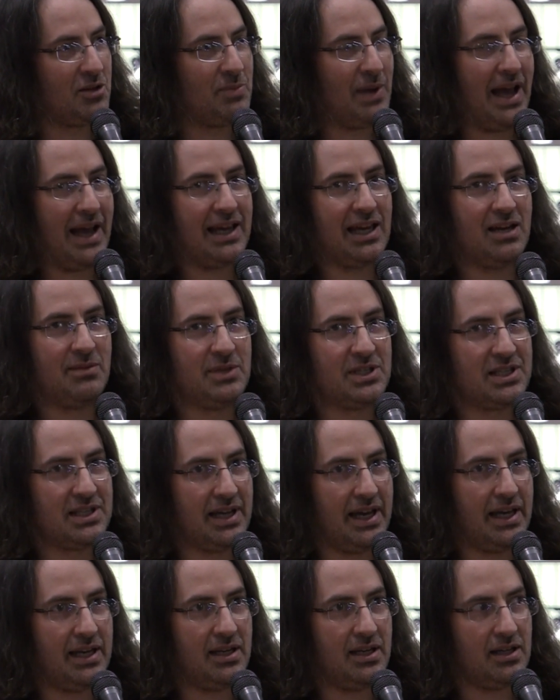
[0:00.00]
looked back at him and
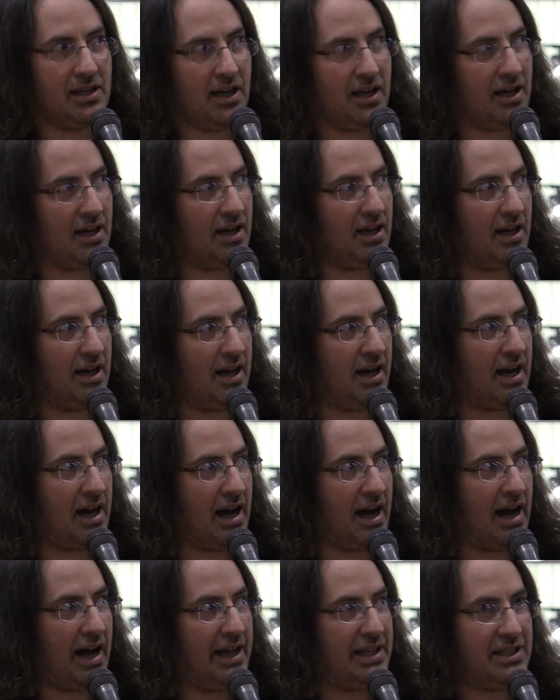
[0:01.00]
said,
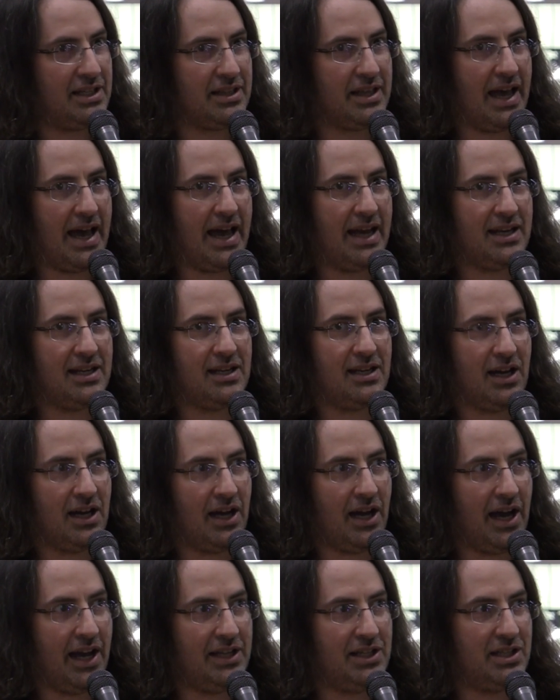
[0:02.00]
I, I, did that.
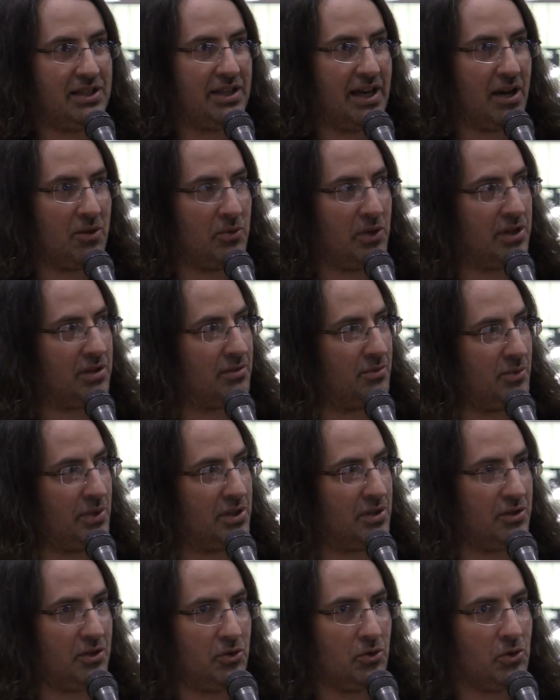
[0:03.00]
Uh, I did that with,
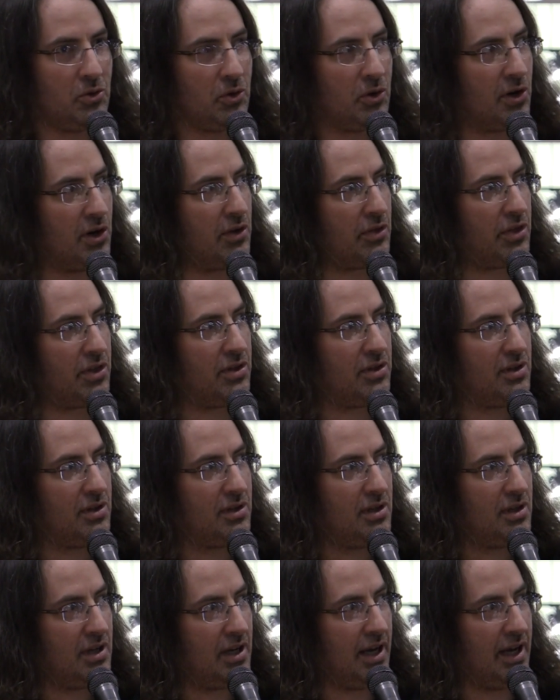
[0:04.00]
with Google Earth. I
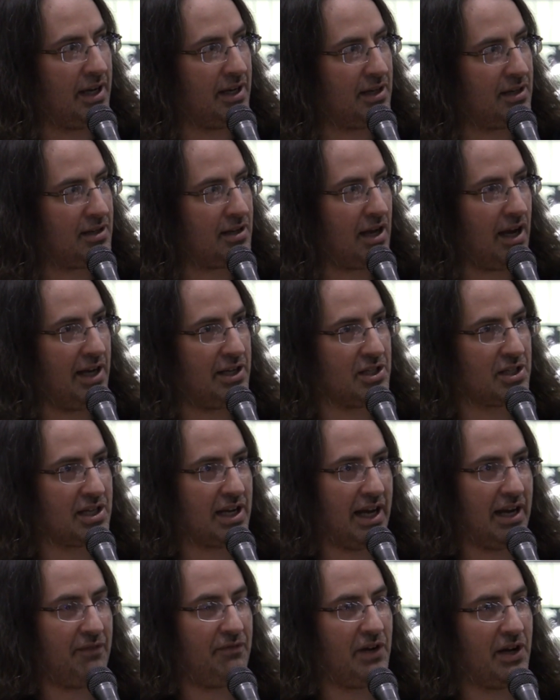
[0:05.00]
just
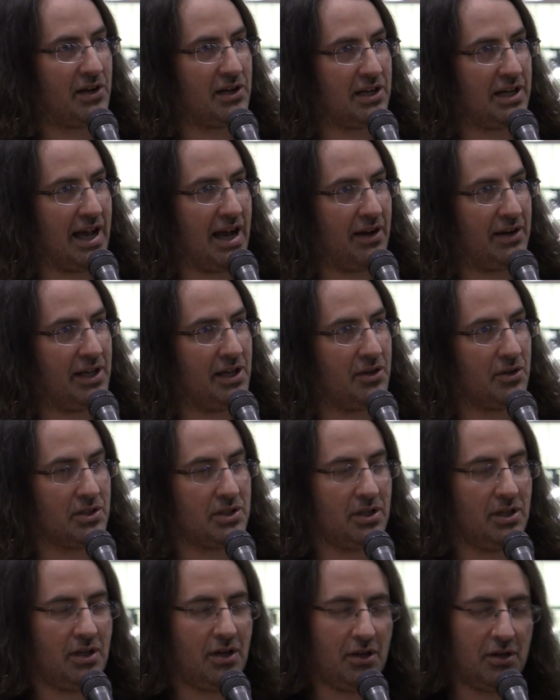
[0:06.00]
kind of figured it out.
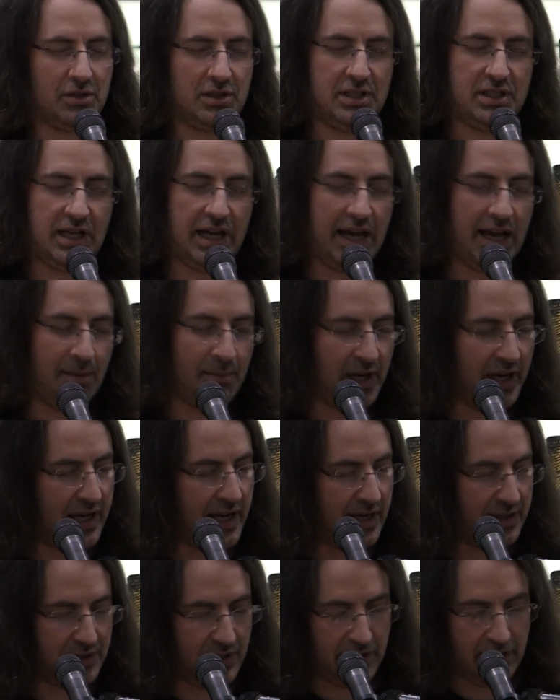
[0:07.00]
Goes, oh, damn, I
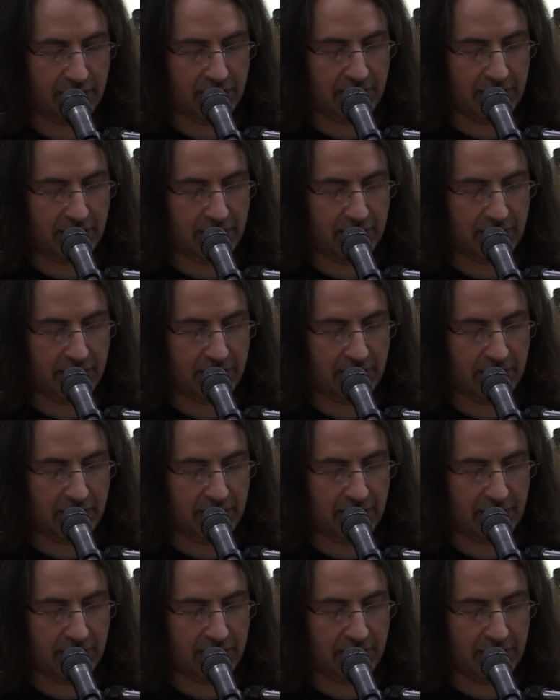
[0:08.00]
hate the